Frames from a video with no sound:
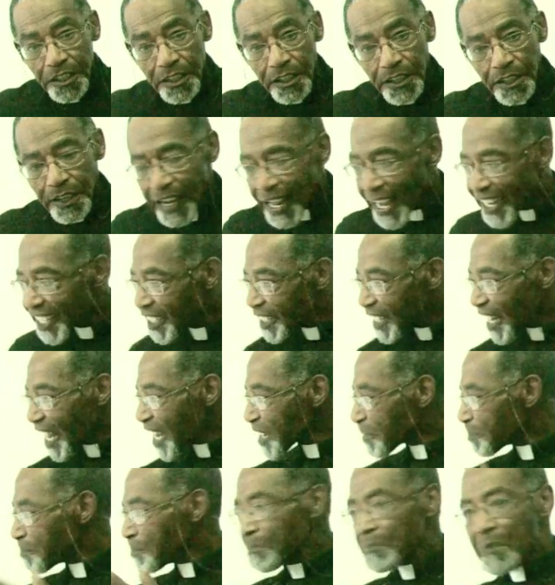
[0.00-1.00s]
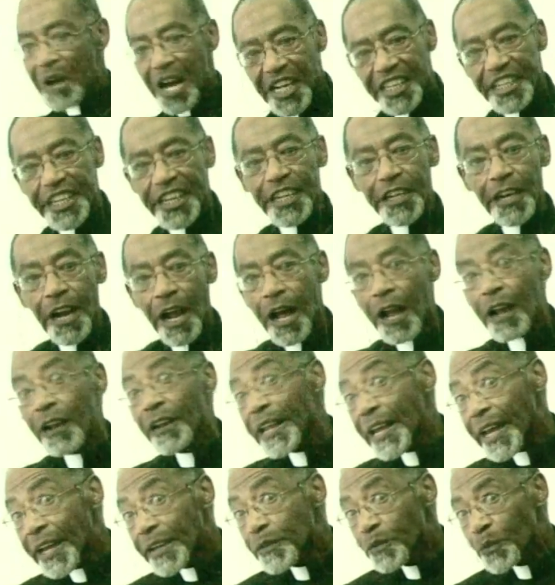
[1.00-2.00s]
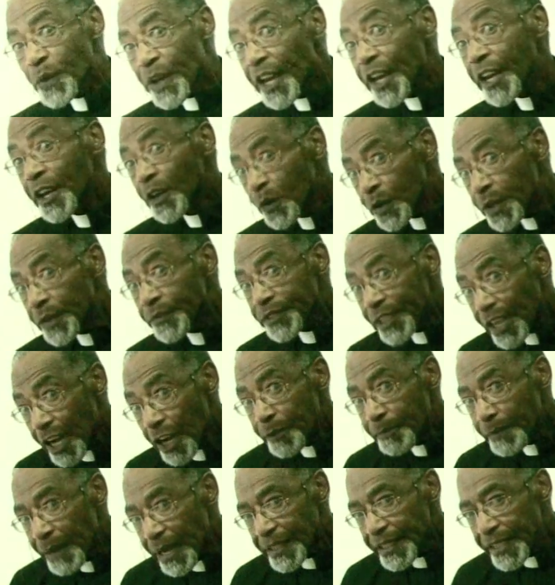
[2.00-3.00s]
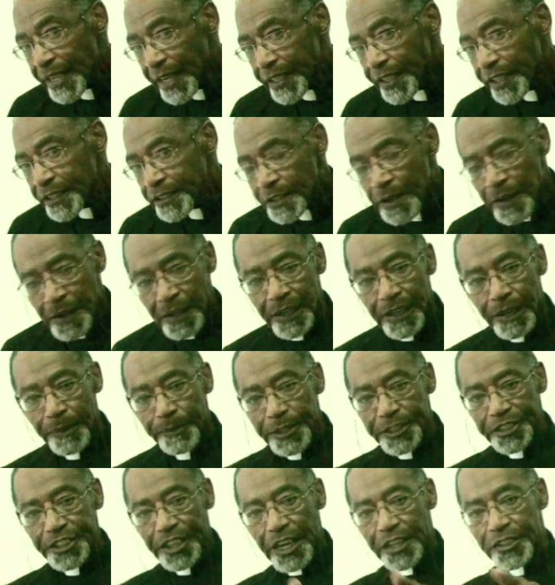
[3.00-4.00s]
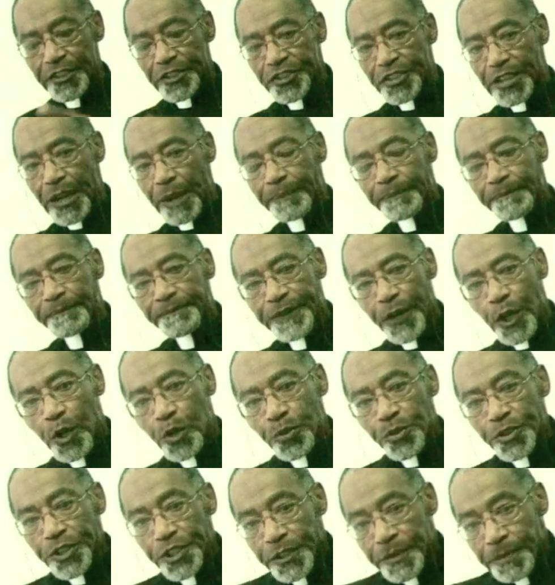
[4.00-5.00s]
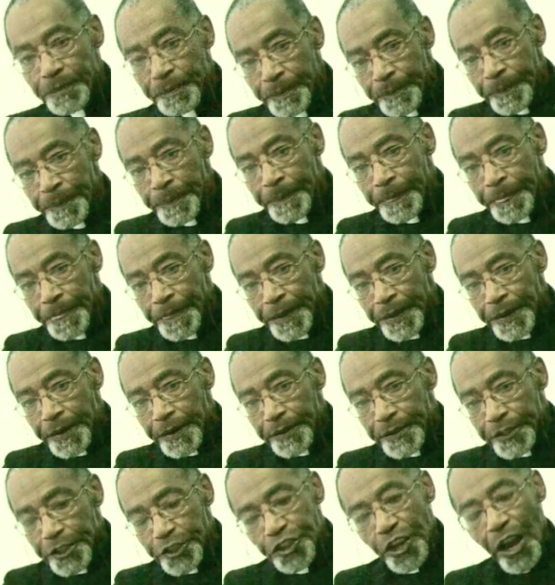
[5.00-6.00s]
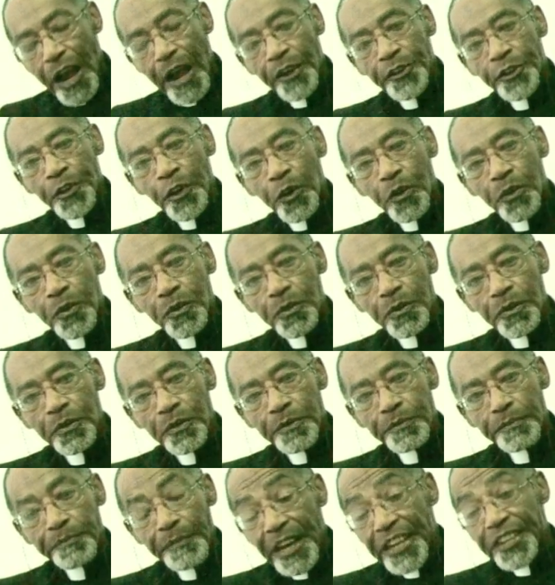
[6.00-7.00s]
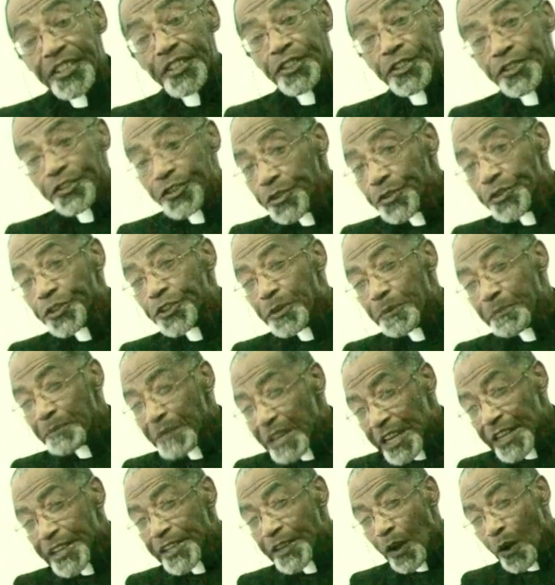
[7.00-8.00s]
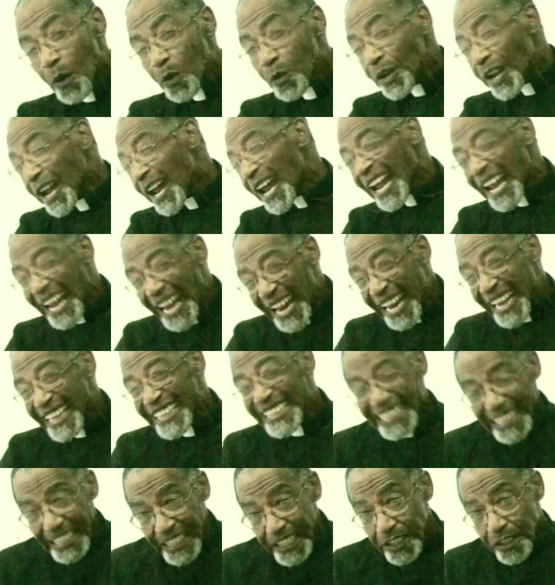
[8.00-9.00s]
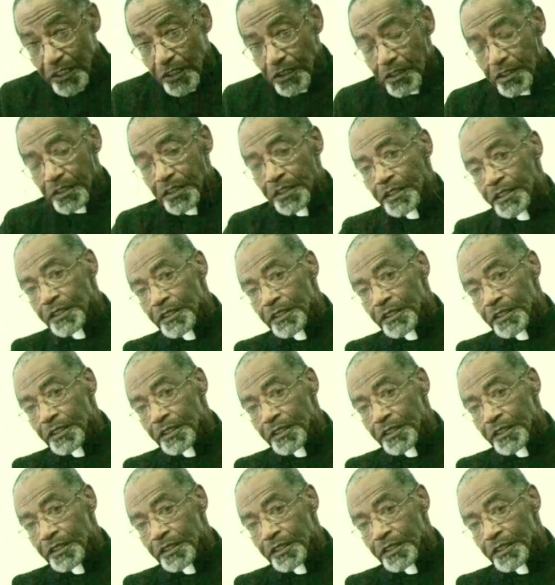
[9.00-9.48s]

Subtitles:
like money and all that. We ain't going to talk about that. Let me tell you something, folks. Did y'all know Masons used to meet on a high hill